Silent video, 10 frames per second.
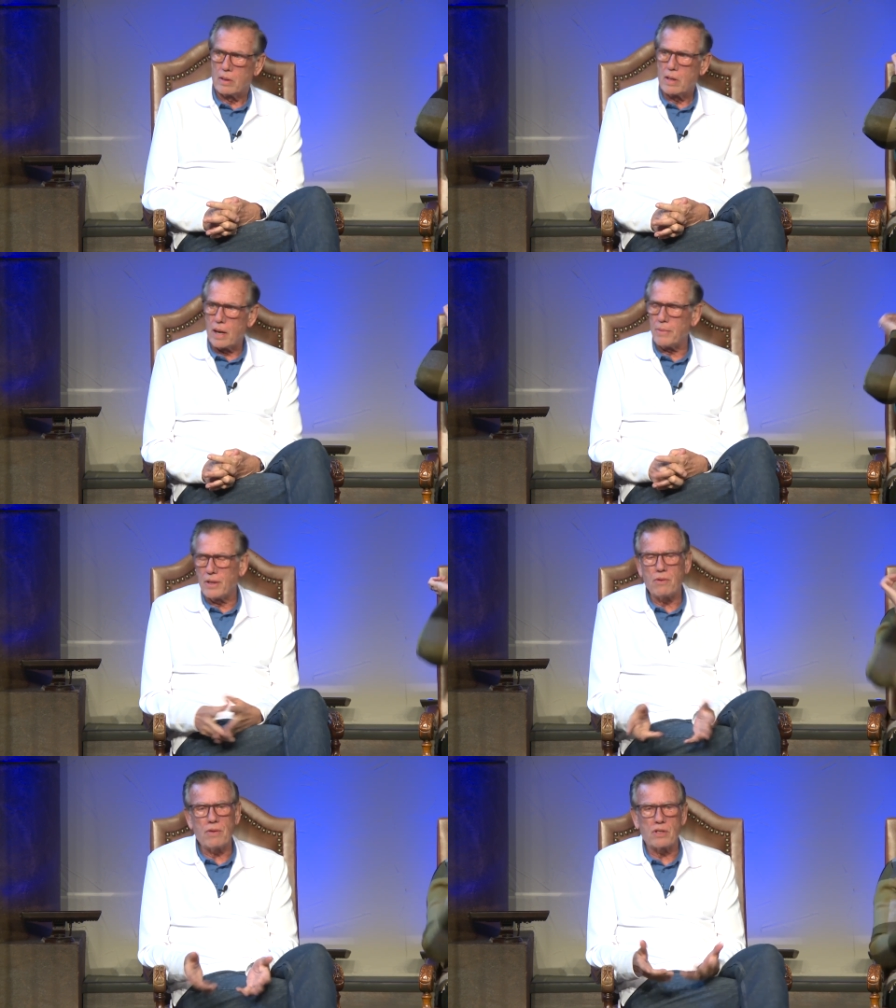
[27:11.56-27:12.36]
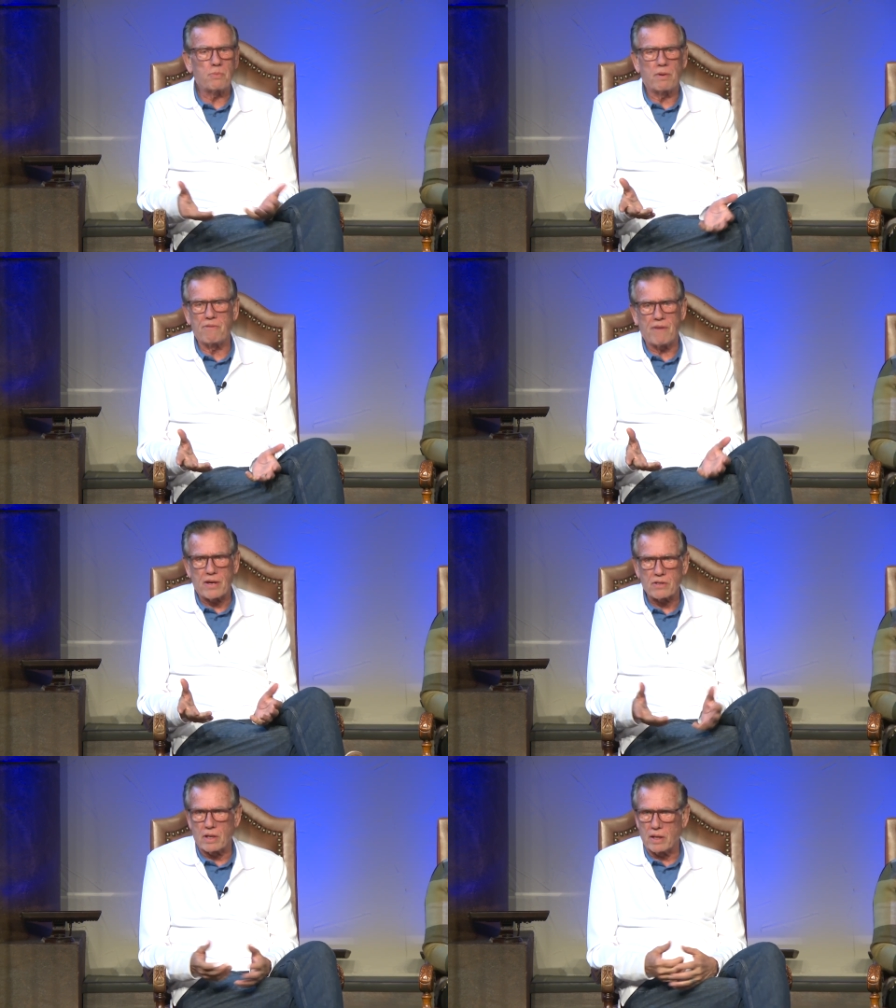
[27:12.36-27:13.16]
I mean, you do this
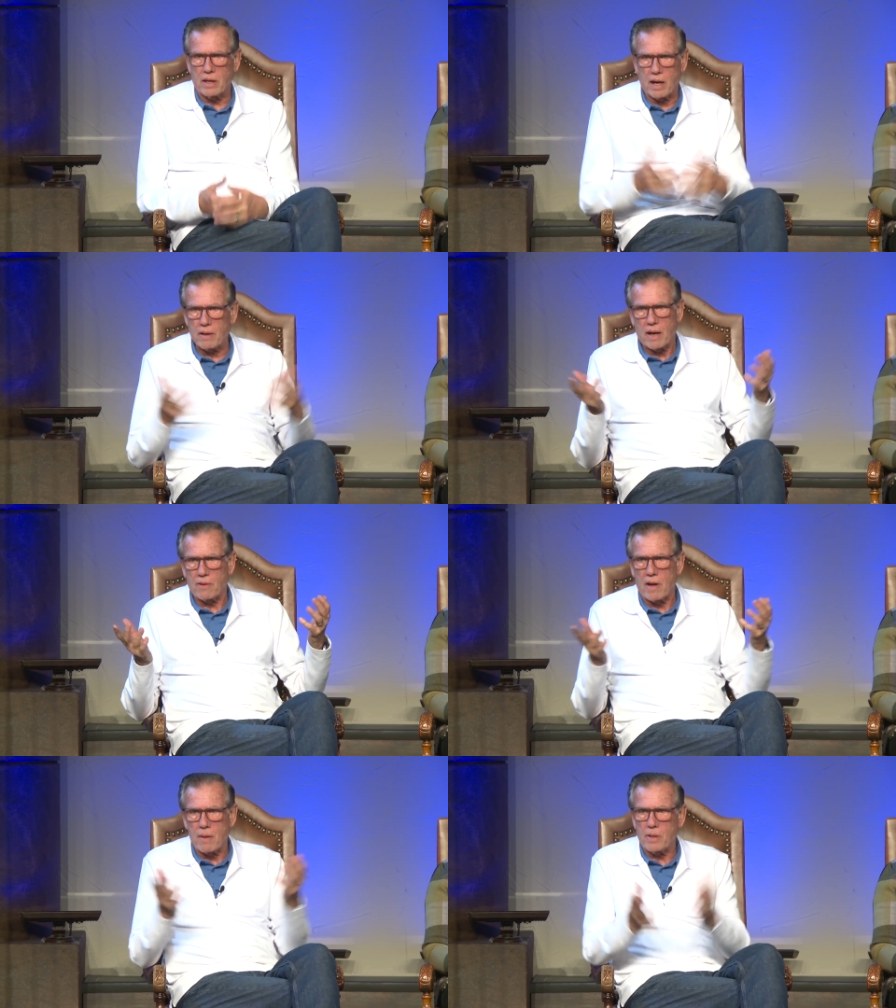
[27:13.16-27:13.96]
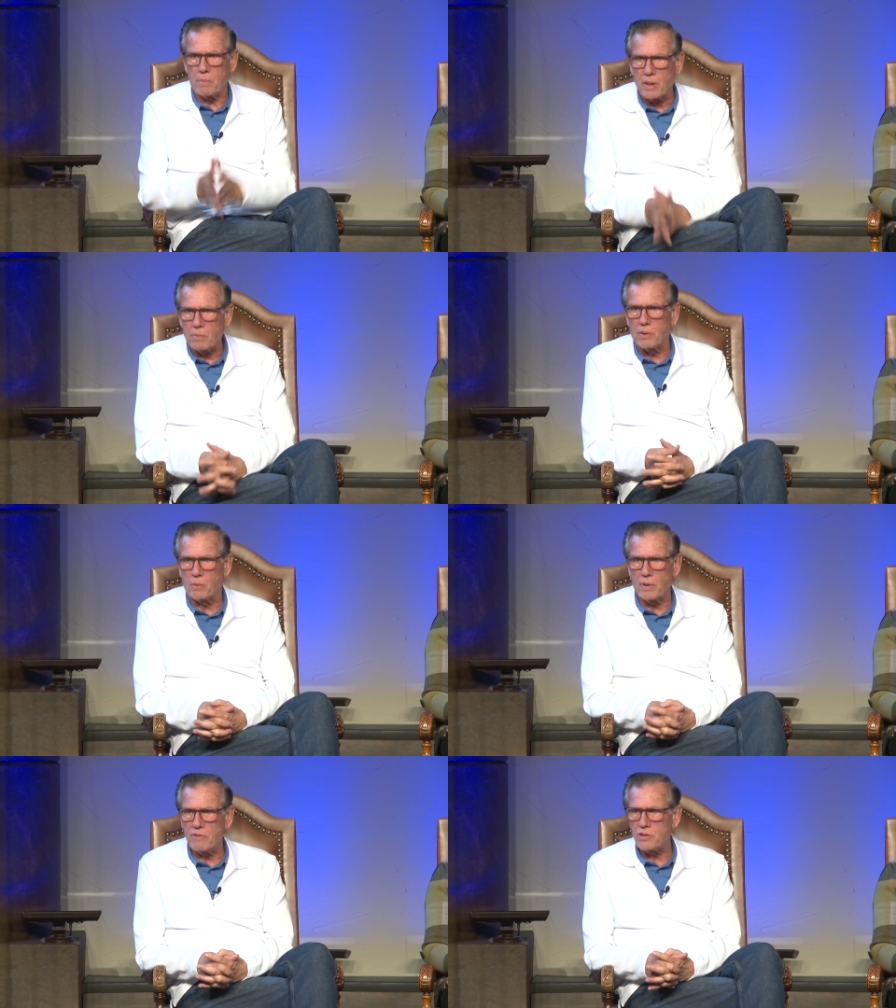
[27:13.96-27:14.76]
professionally. I don't know how many
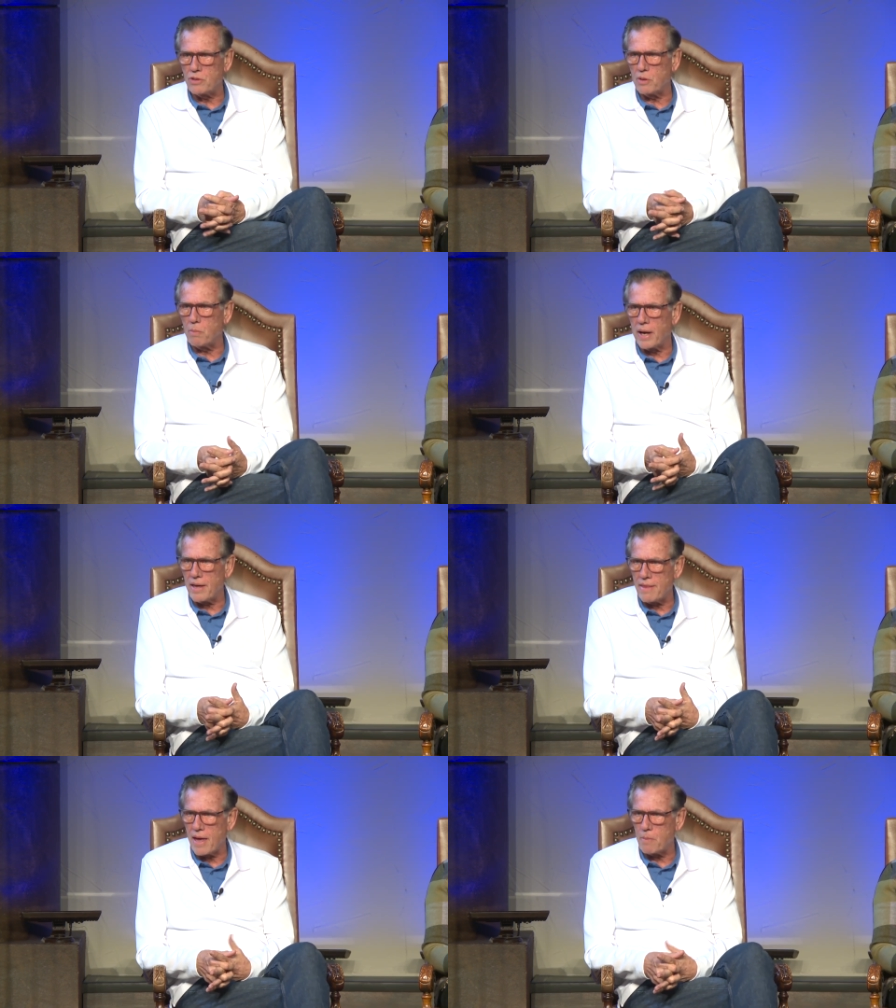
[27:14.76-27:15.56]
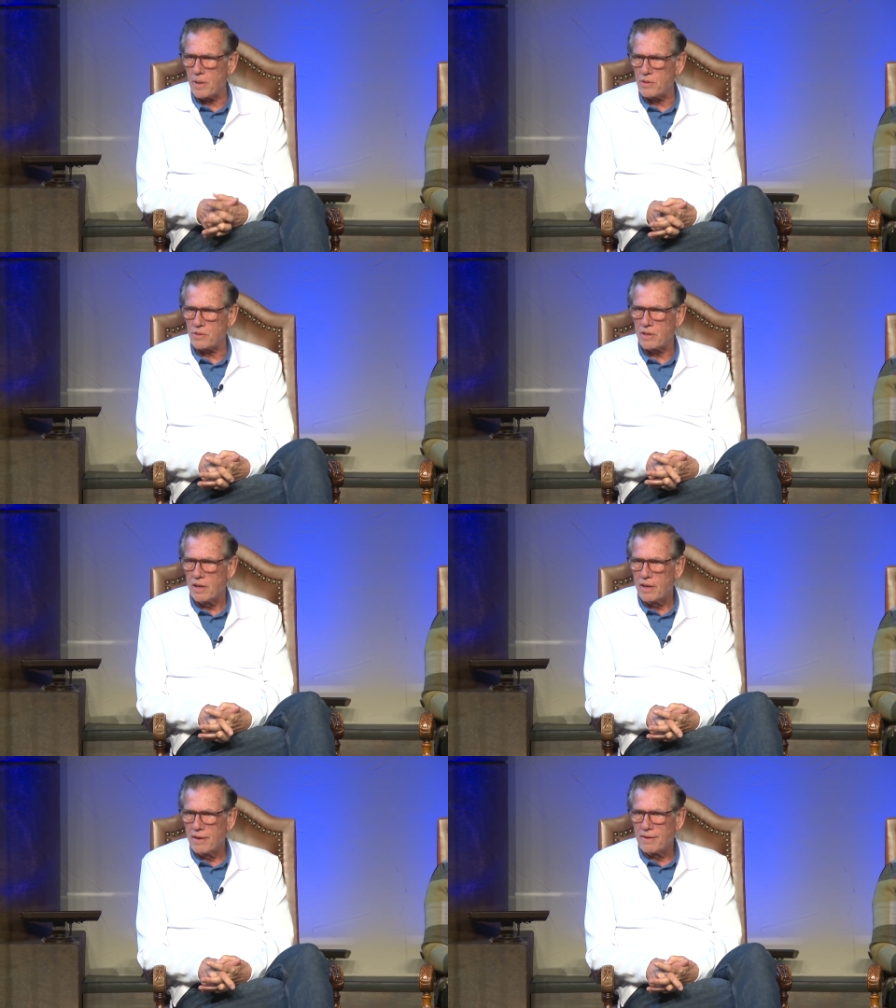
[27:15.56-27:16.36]
people we've stood by them as
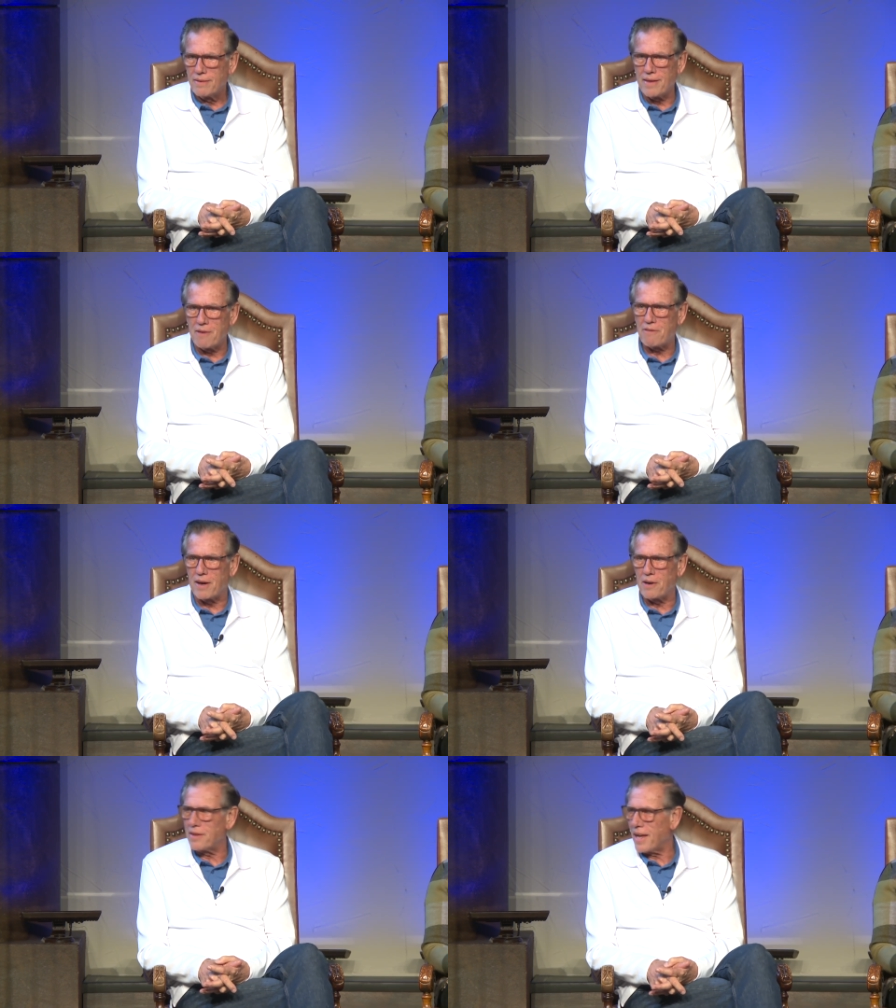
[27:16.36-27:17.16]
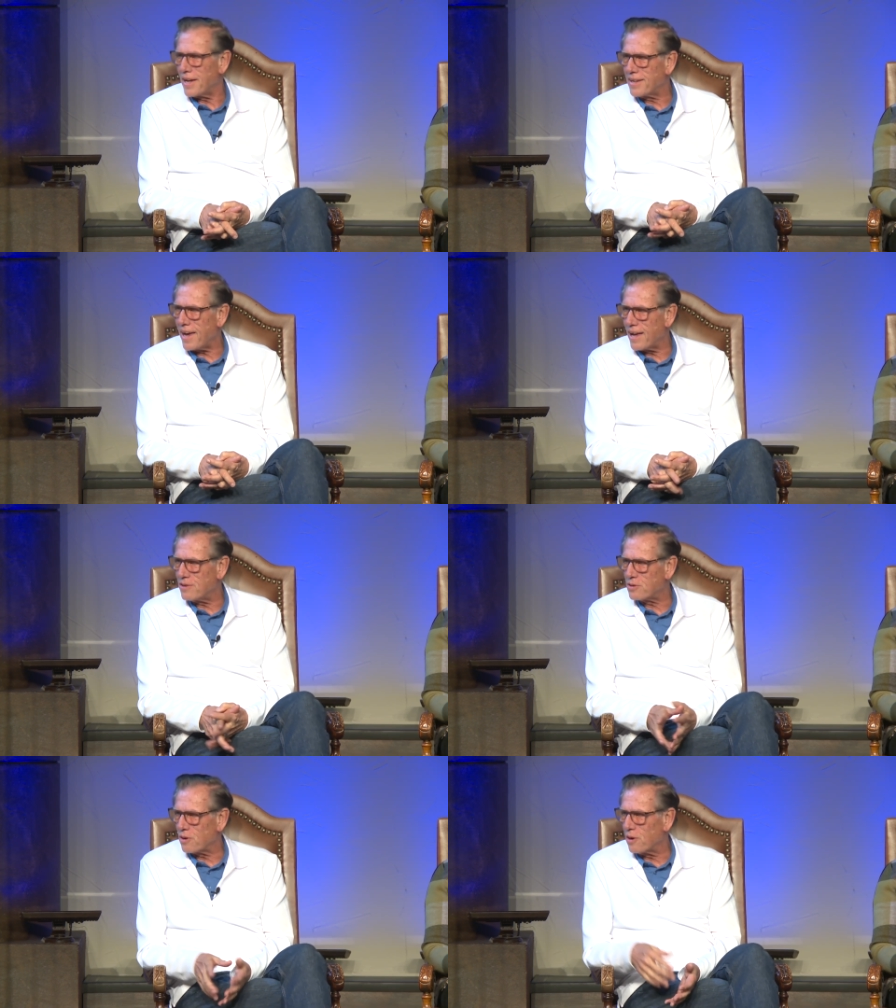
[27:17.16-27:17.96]
they found out they had
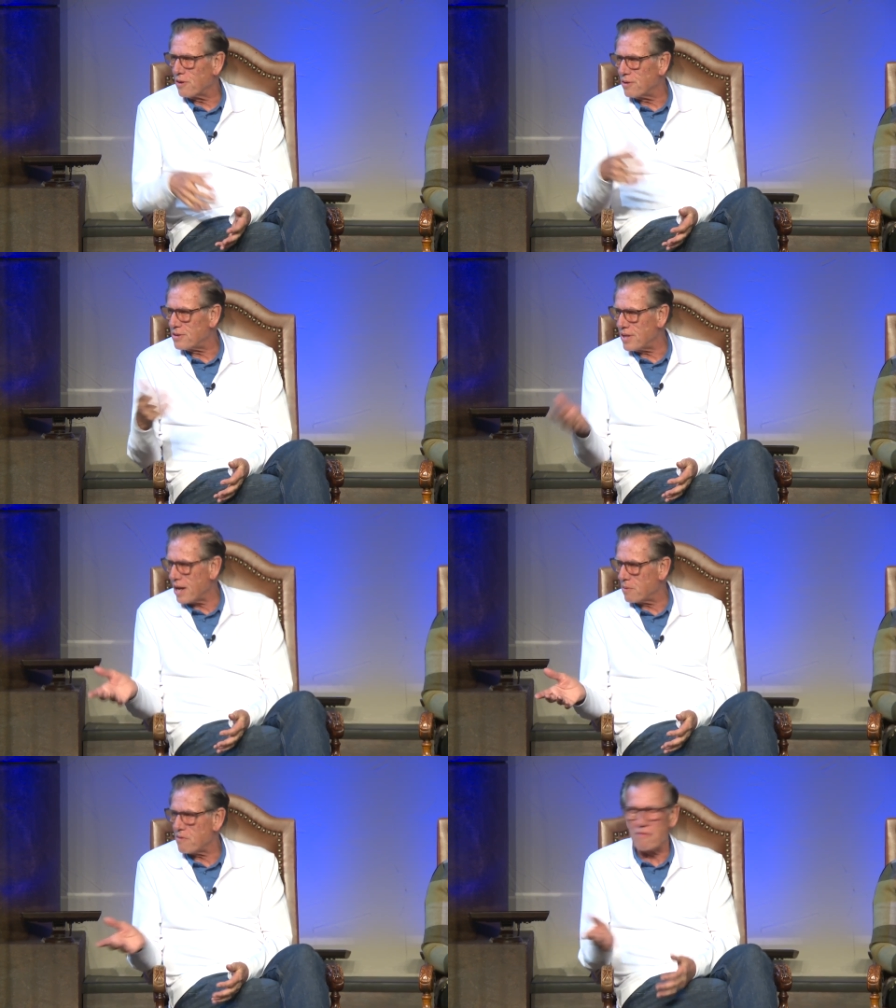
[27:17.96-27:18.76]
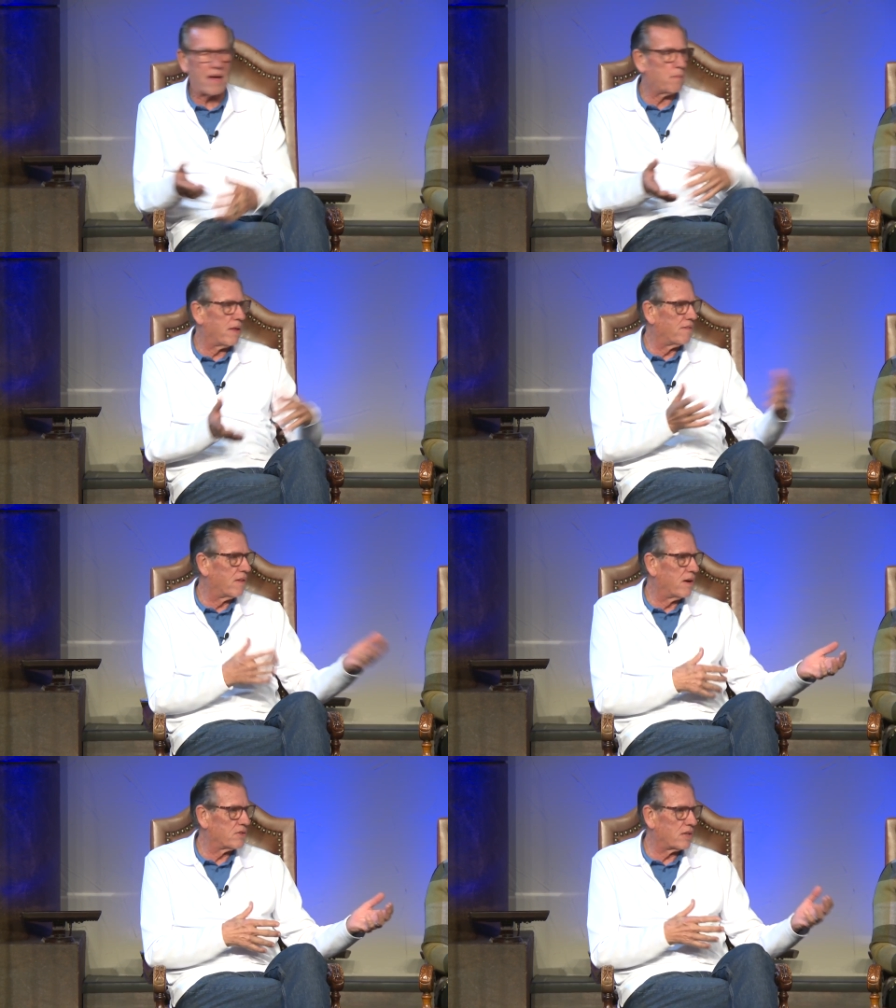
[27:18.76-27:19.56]
cancer, or stand with a family that
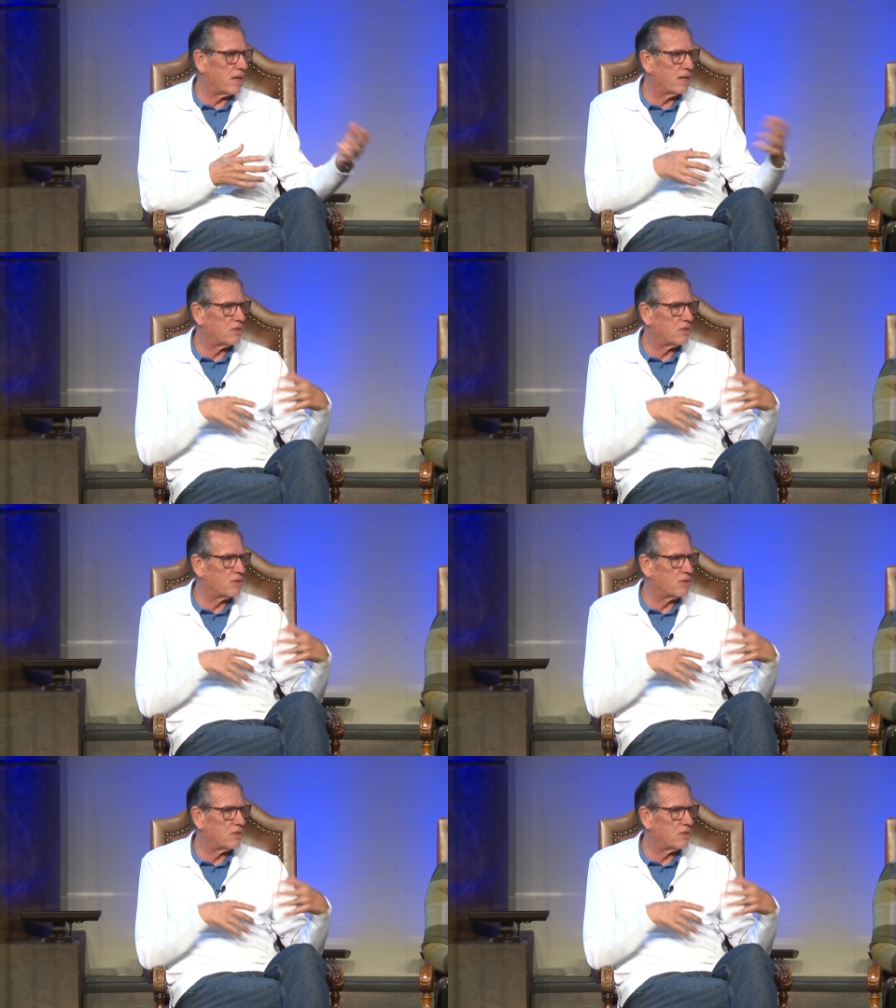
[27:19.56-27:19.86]
lost a kid.